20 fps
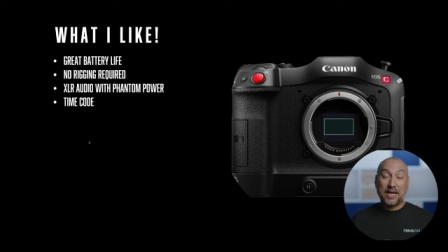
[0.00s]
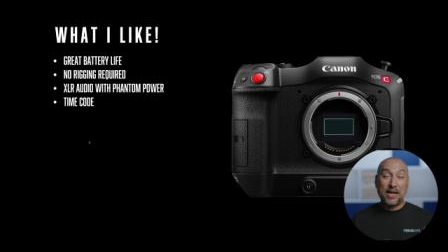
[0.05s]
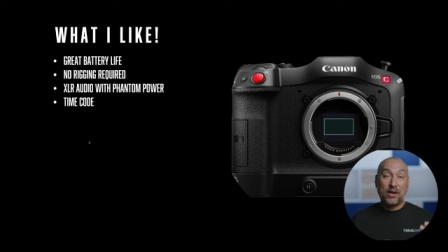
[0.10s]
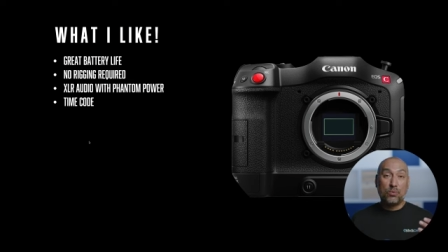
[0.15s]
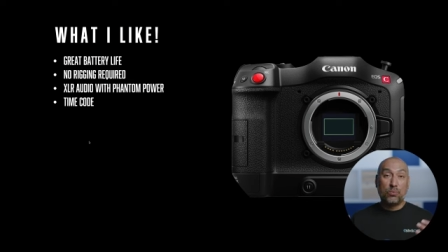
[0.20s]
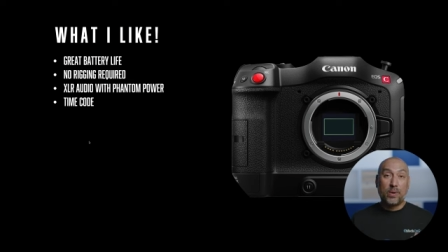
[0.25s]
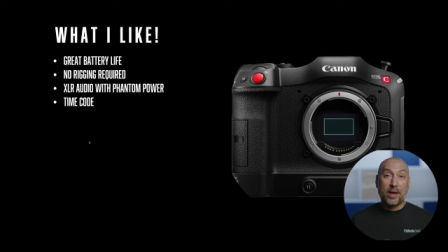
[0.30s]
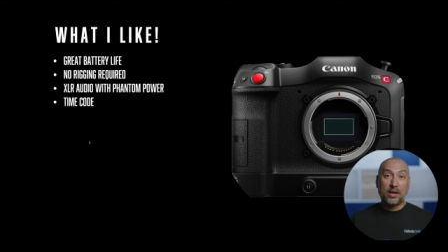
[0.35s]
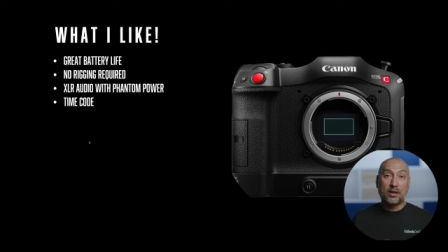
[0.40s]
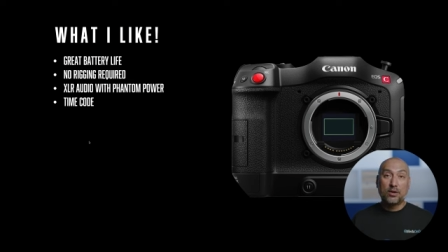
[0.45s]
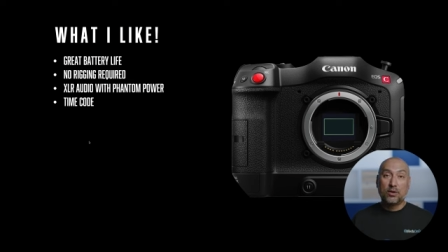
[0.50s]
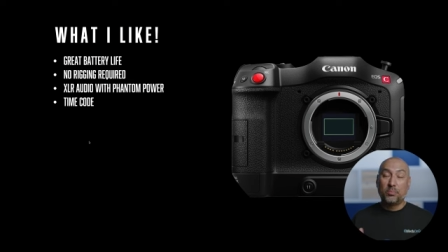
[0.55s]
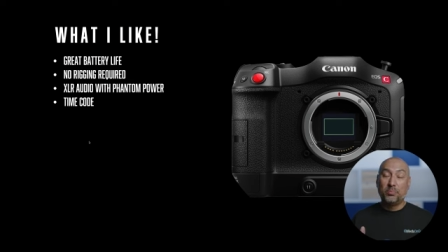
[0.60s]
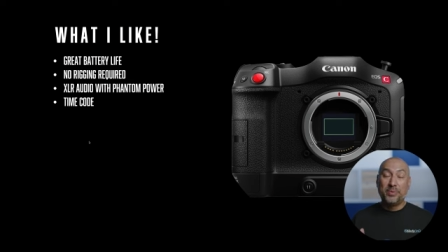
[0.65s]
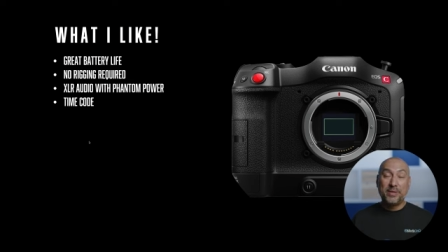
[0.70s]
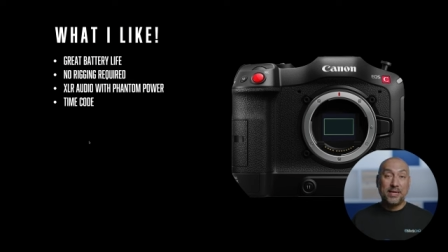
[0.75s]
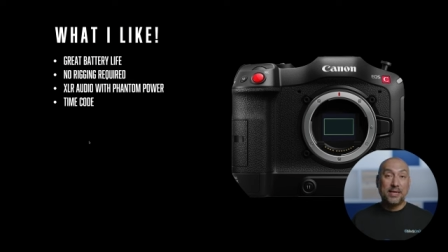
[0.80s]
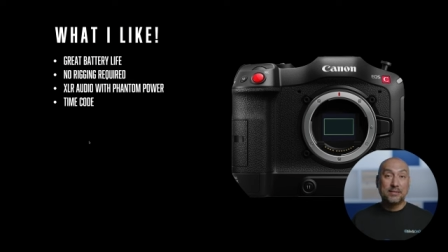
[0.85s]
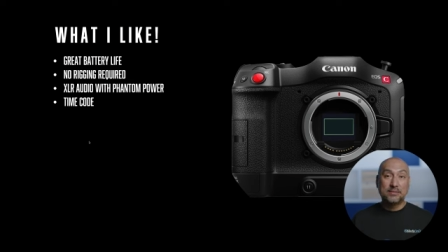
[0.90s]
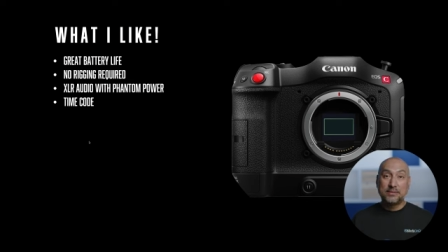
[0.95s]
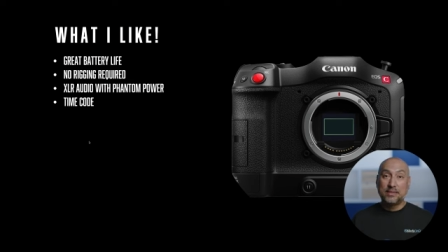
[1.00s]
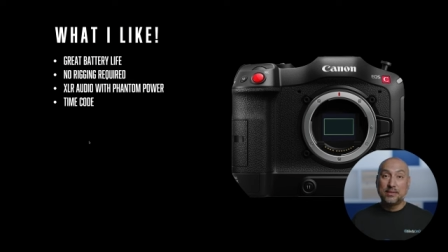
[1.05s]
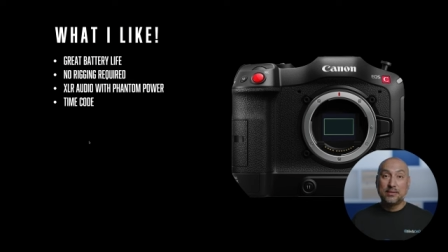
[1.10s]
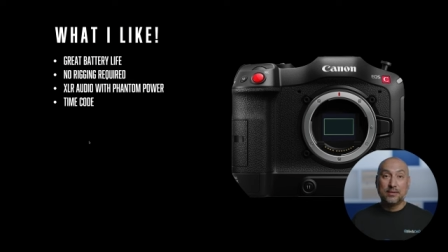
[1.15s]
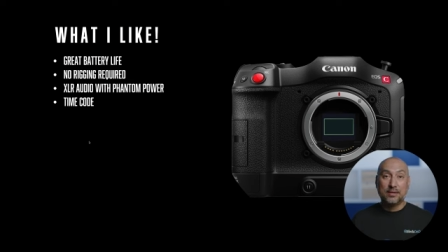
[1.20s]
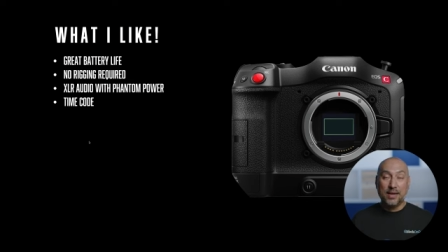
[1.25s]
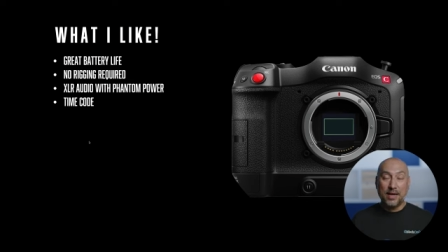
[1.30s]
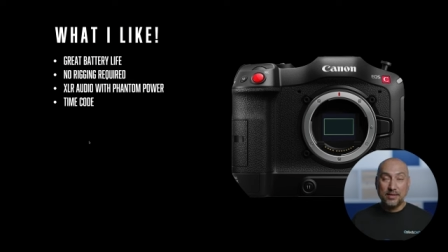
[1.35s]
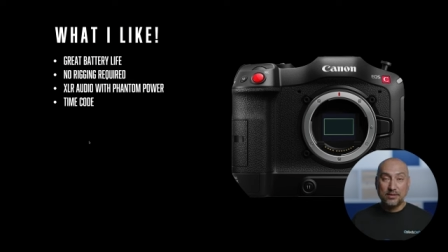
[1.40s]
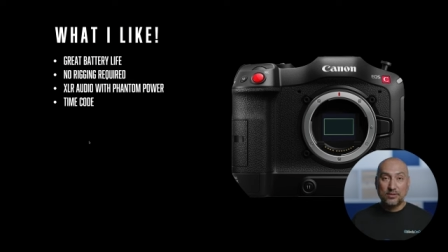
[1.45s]
a regular BNC
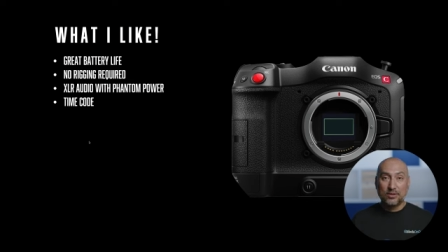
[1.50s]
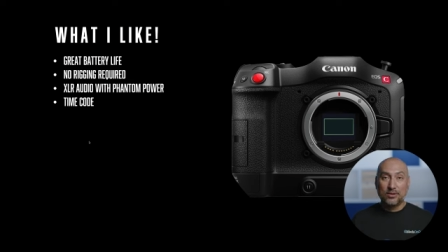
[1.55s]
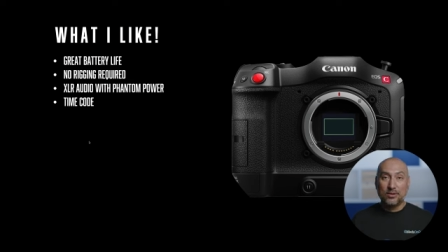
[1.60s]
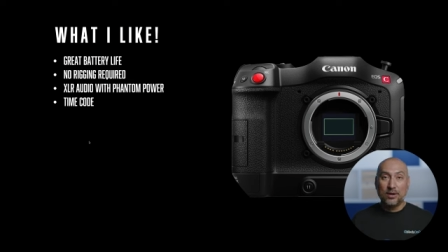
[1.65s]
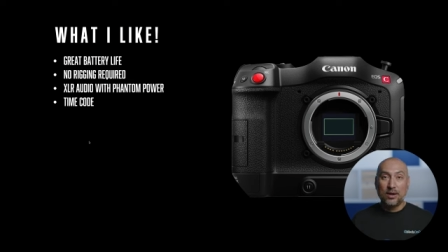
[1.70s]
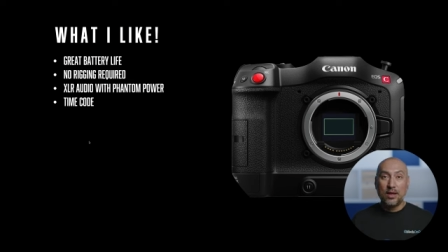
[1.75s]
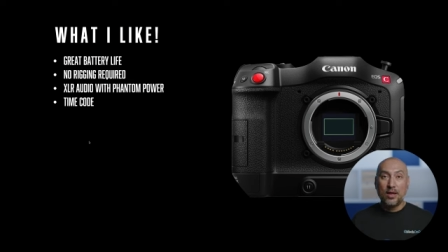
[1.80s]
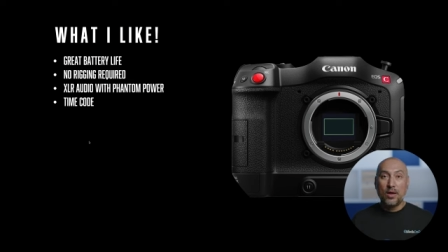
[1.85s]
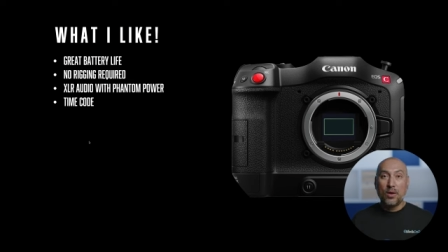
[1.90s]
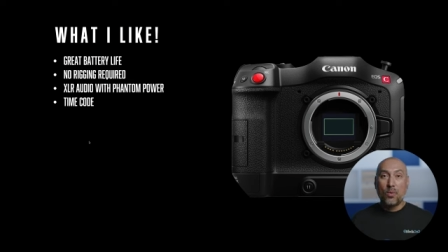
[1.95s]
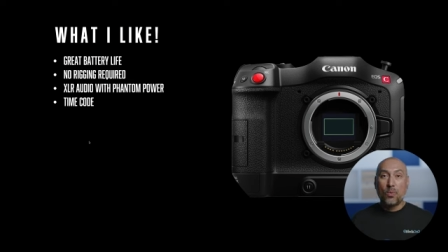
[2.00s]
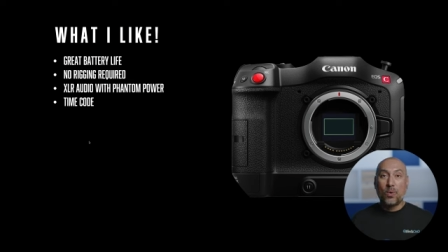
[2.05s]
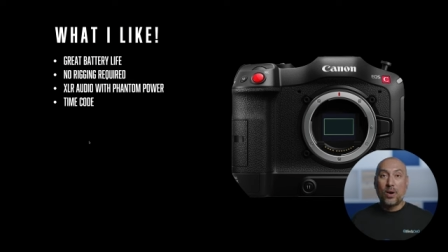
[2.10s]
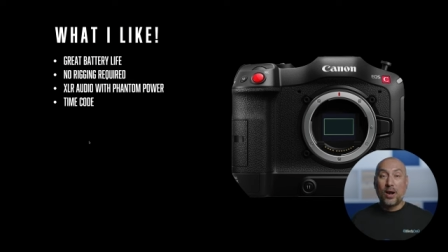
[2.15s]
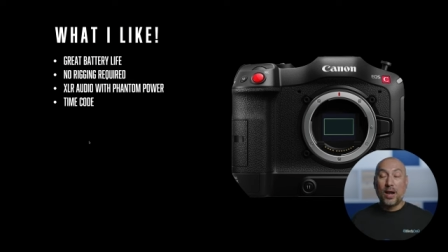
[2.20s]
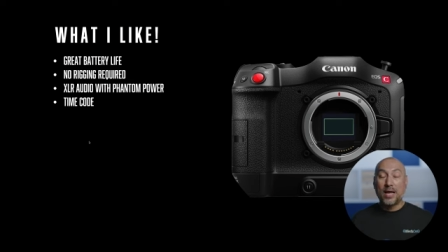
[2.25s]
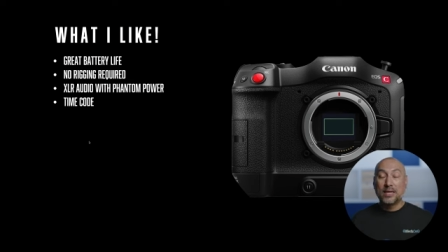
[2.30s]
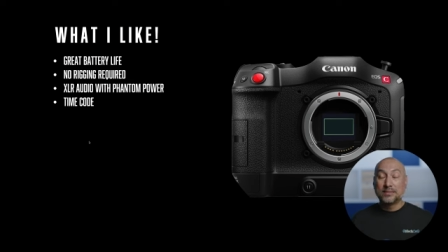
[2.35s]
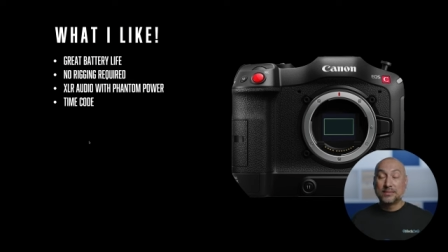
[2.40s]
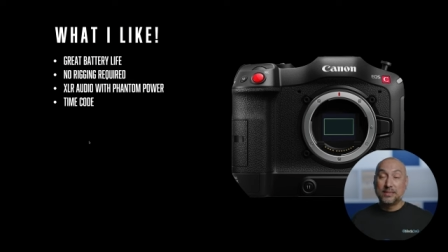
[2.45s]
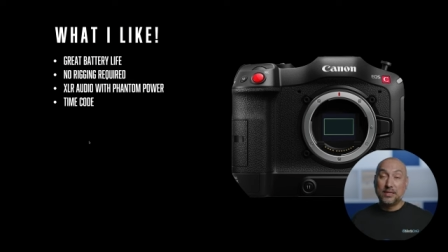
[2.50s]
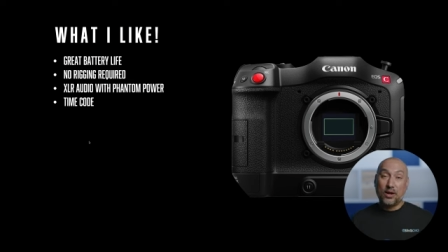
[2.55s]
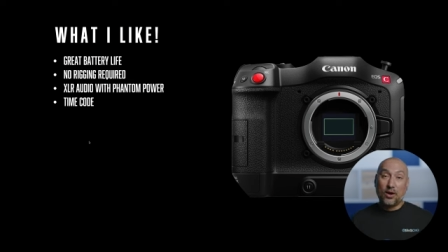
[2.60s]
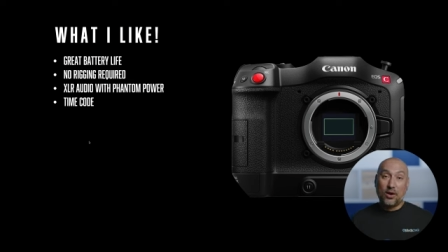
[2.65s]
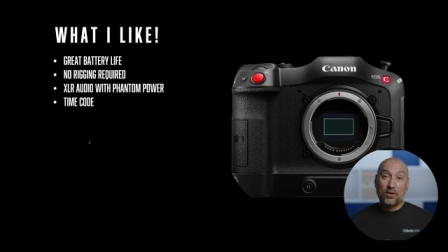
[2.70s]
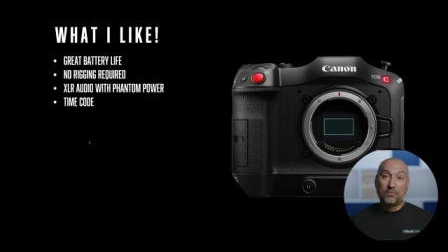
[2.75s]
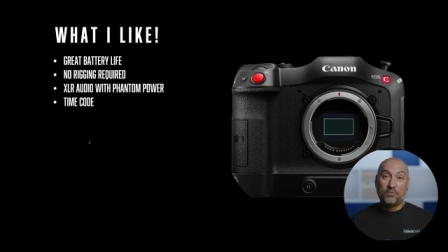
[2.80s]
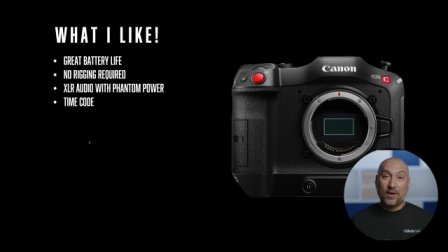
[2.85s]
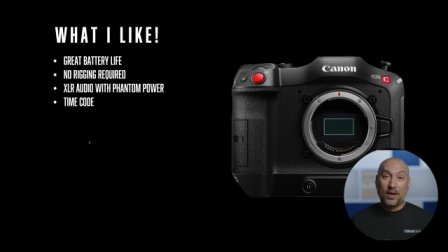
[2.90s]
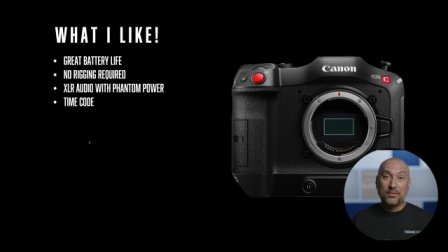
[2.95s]
connector, whereas the
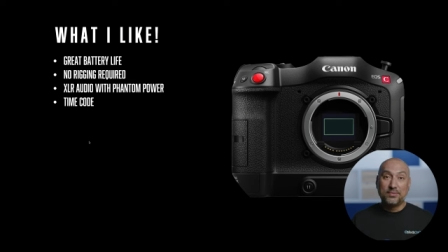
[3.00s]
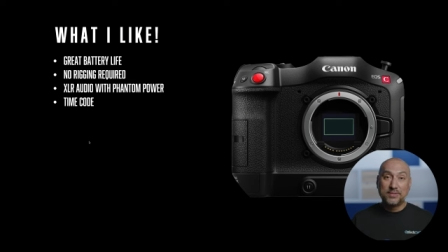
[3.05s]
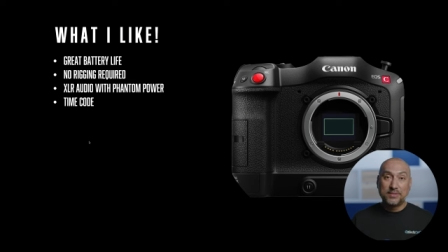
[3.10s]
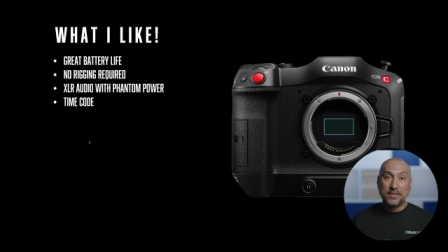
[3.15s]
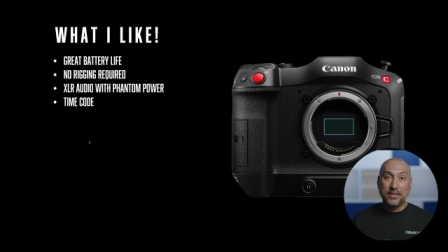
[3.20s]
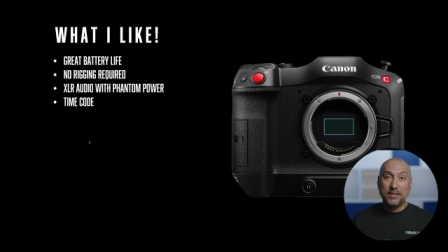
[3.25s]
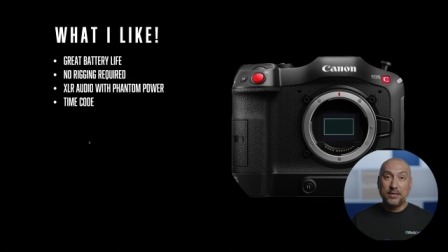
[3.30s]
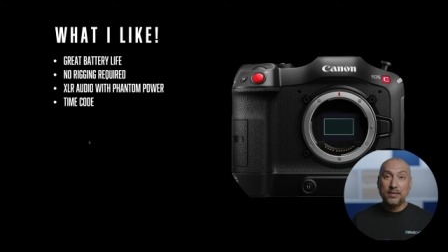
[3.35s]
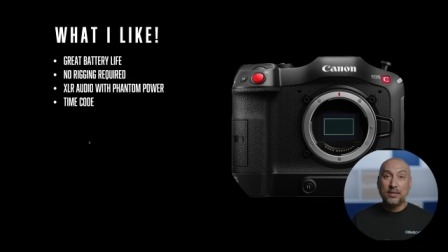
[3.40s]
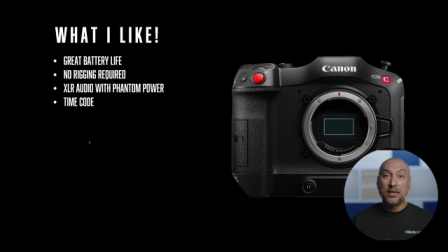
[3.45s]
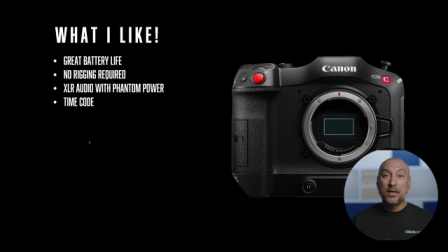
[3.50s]
R5C